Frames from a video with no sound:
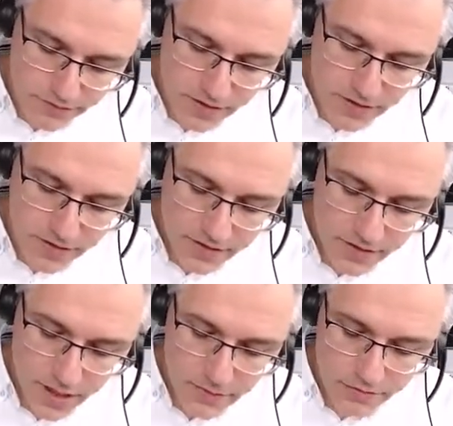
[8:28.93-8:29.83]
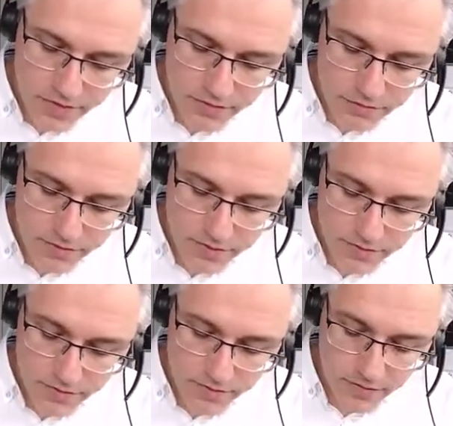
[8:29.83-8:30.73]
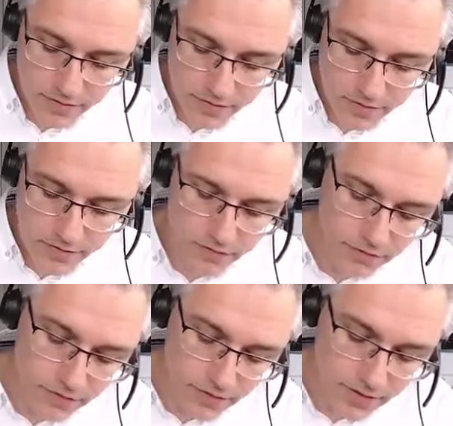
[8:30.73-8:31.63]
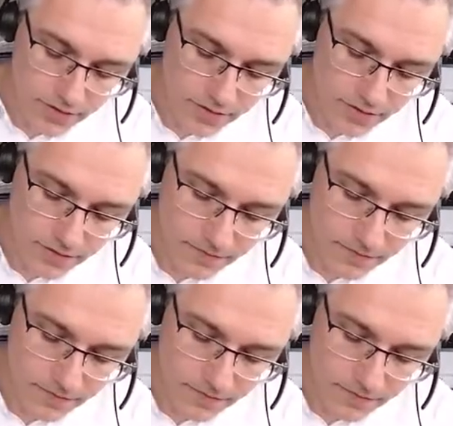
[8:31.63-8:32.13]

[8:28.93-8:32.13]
neighboring countries. Conflicts